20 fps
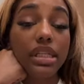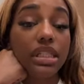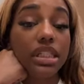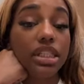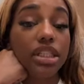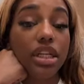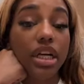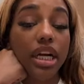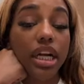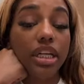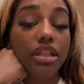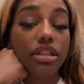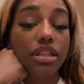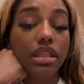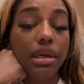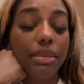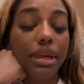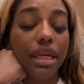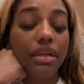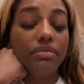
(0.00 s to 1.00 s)
or this is your
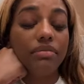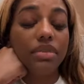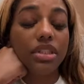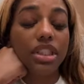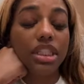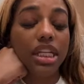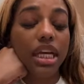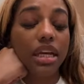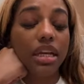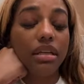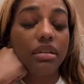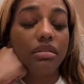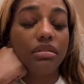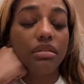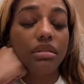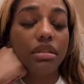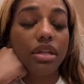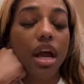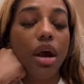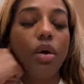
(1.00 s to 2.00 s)
inner, I mean, shit.
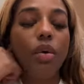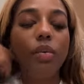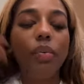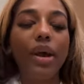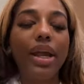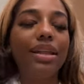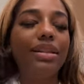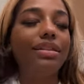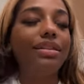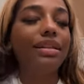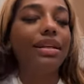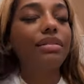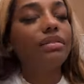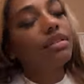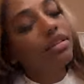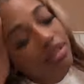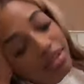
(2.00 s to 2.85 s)
No, wait.